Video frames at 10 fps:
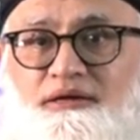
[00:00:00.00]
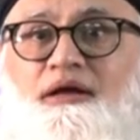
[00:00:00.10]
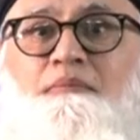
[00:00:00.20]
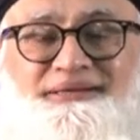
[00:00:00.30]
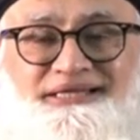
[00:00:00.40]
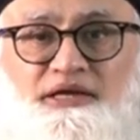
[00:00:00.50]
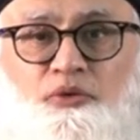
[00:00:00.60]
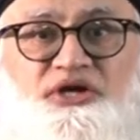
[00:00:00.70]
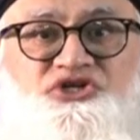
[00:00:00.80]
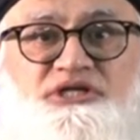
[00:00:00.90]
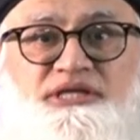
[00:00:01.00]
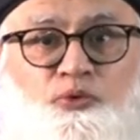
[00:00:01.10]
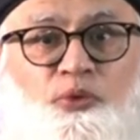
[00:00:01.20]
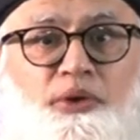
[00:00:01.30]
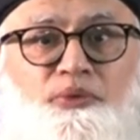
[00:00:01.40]
But in the question that
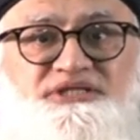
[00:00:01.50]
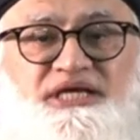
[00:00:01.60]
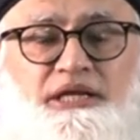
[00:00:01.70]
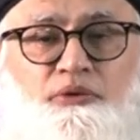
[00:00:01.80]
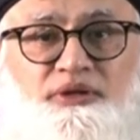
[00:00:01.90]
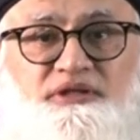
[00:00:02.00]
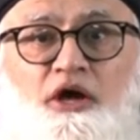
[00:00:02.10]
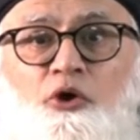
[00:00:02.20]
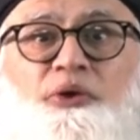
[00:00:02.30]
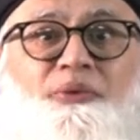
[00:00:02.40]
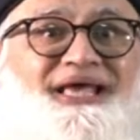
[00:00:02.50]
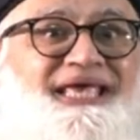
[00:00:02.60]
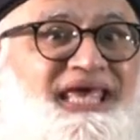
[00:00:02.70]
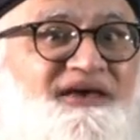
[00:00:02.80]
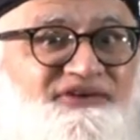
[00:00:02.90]
we were dealing with, we were
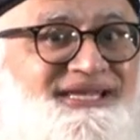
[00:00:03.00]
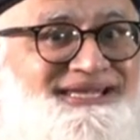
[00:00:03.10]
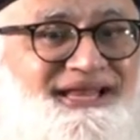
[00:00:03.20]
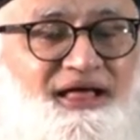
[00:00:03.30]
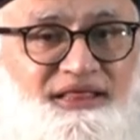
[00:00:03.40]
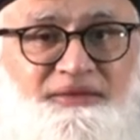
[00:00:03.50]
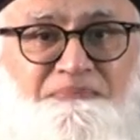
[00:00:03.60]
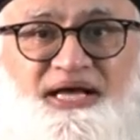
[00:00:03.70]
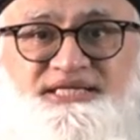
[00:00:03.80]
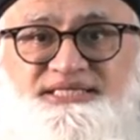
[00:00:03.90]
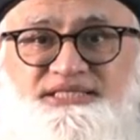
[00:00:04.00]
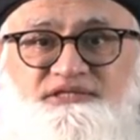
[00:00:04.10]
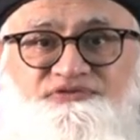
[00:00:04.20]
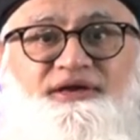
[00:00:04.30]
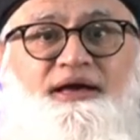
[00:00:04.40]
given the
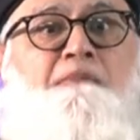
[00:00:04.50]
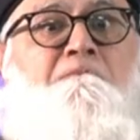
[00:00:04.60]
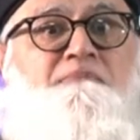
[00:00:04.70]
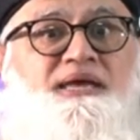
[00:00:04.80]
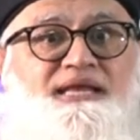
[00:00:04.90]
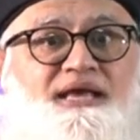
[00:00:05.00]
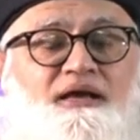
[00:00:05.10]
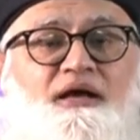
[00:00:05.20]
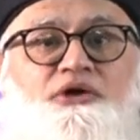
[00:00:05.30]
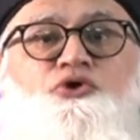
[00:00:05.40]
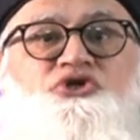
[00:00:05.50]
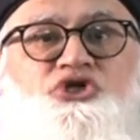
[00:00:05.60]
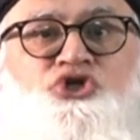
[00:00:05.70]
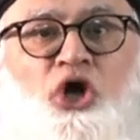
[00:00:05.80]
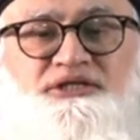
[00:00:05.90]
purchaser's figure, meaning you
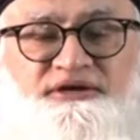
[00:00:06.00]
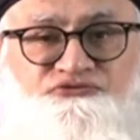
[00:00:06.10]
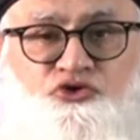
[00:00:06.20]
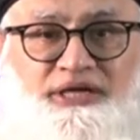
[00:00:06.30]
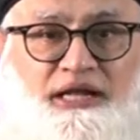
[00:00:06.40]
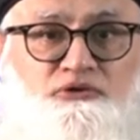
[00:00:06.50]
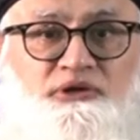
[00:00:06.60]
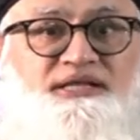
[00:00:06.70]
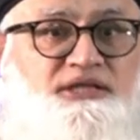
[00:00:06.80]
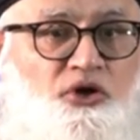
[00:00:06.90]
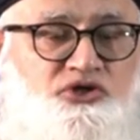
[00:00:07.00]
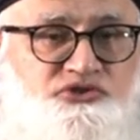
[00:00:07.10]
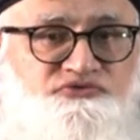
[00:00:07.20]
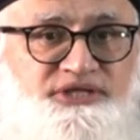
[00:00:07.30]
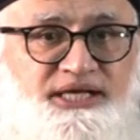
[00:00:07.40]
did not have to calculate the
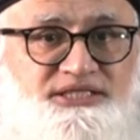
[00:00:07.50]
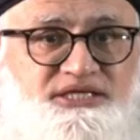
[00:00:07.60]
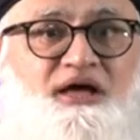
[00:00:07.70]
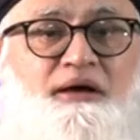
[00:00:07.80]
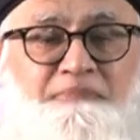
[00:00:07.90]
cost of sales.